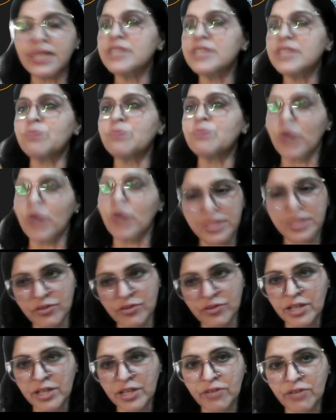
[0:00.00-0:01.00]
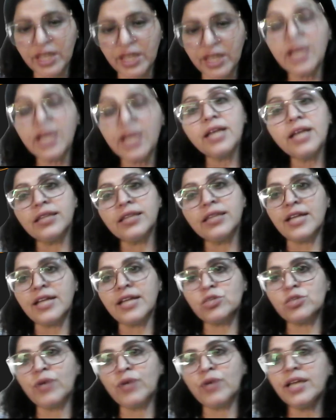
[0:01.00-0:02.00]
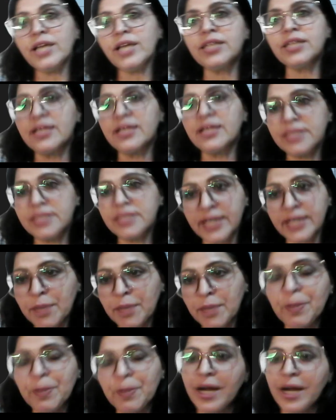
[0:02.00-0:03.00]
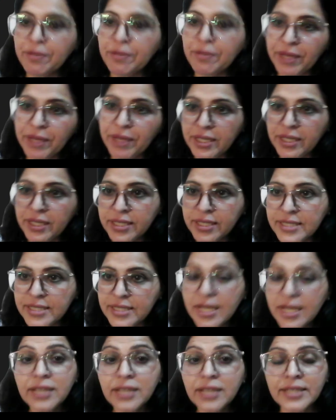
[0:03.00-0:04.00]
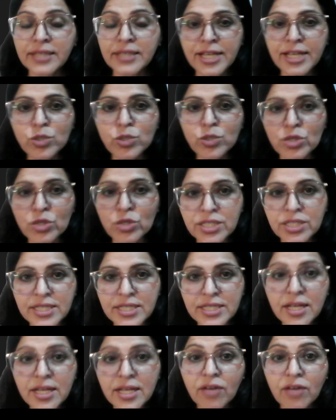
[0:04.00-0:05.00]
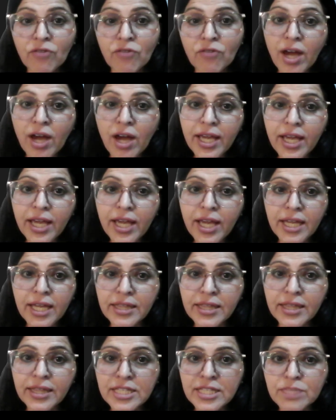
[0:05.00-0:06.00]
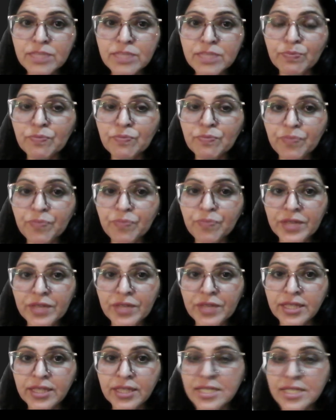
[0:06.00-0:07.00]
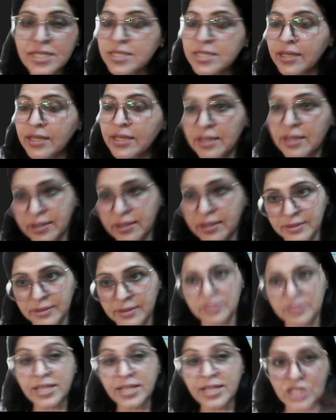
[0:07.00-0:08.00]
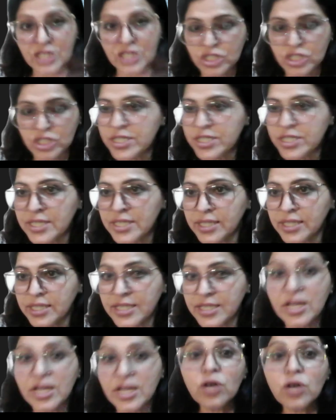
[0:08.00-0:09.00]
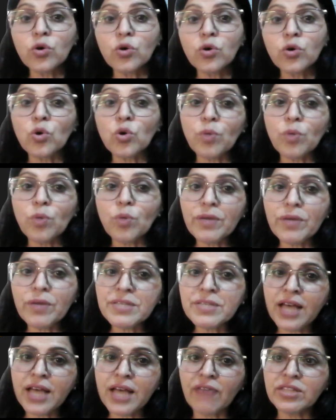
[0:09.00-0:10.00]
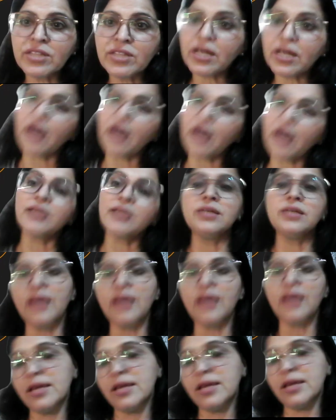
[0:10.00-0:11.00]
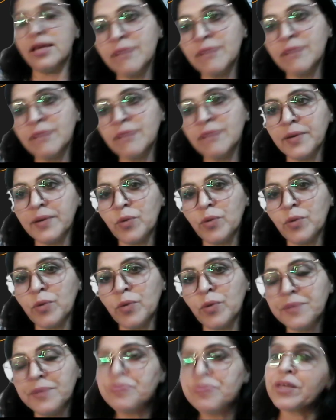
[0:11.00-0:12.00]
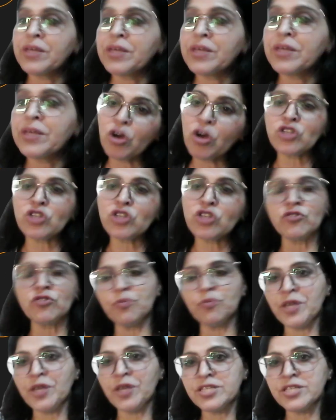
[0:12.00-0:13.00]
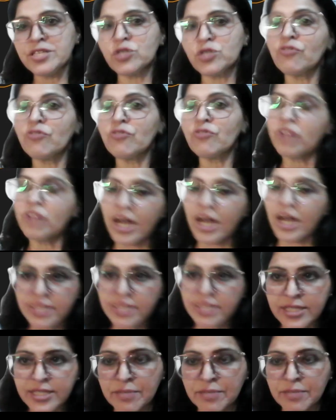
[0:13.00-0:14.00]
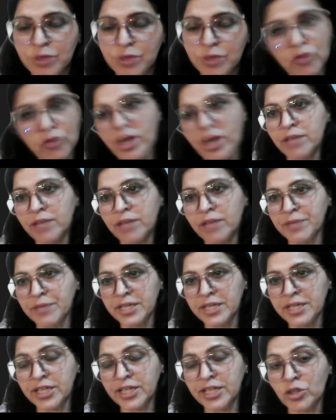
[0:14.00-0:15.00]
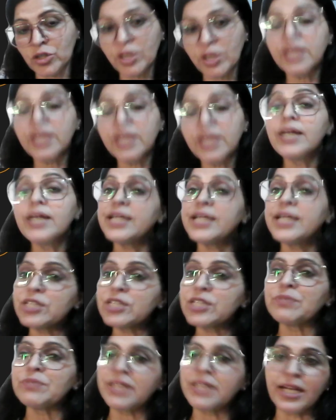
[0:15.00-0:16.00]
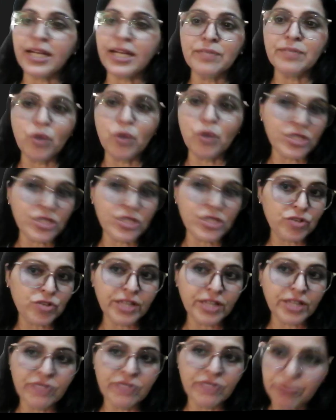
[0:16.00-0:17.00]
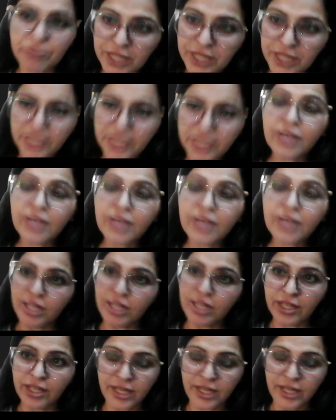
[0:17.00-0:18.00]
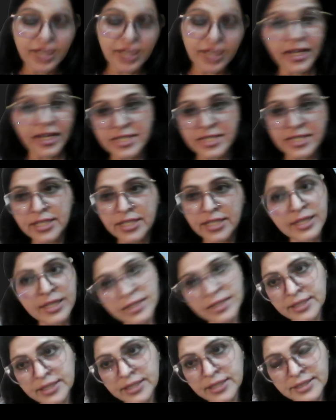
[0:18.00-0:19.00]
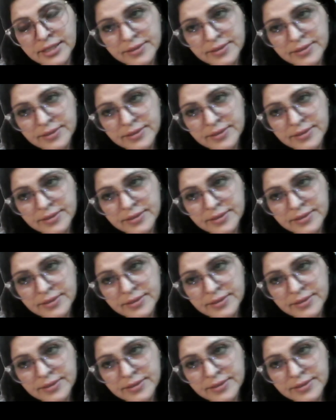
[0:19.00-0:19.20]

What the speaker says: bond is very weak. That's why there is a dip at manganese. The next question is, why in this transition series, chromium is having the highest melting point? Because of the presence of largest number of unpaired electron, its metallic bond strength will be very high. Is it clear?